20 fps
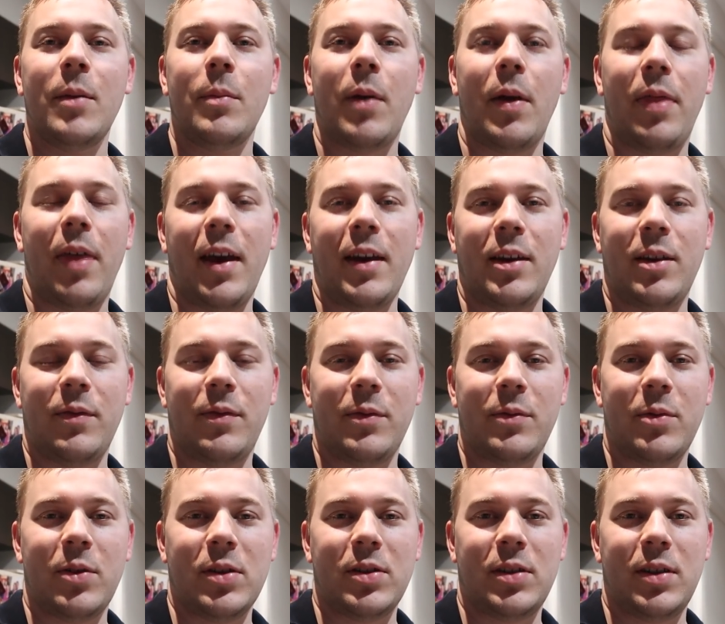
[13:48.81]
But thank you for
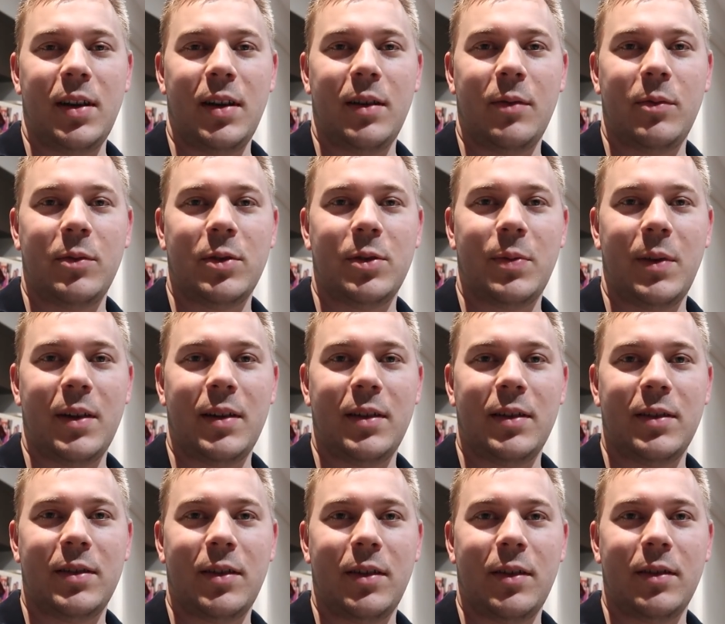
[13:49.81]
watching, we'll speak to
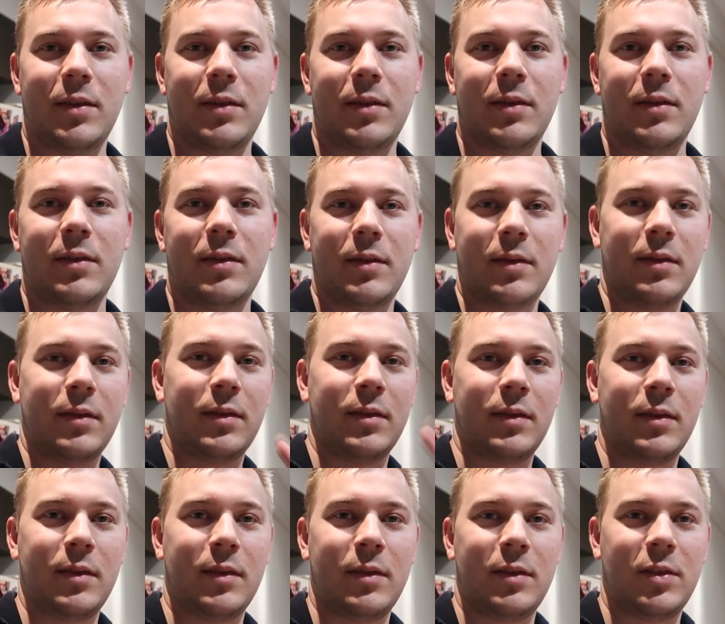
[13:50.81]
you soon.
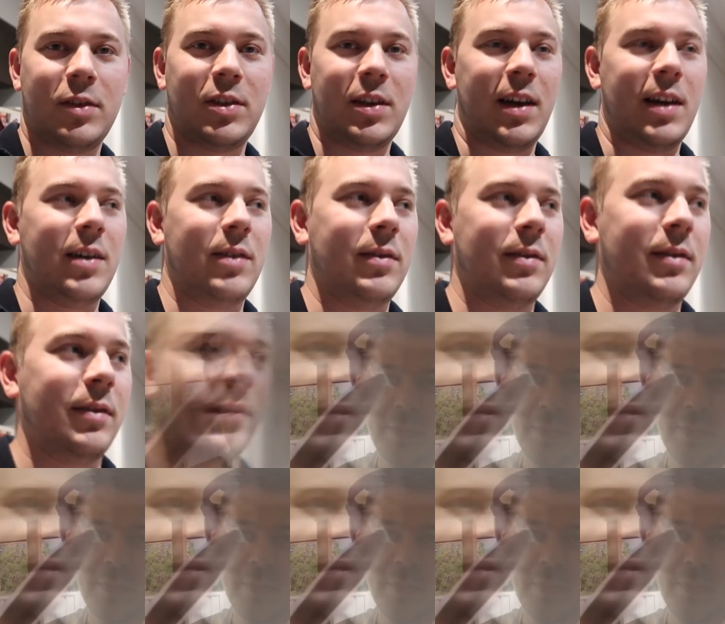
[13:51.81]
Ciao.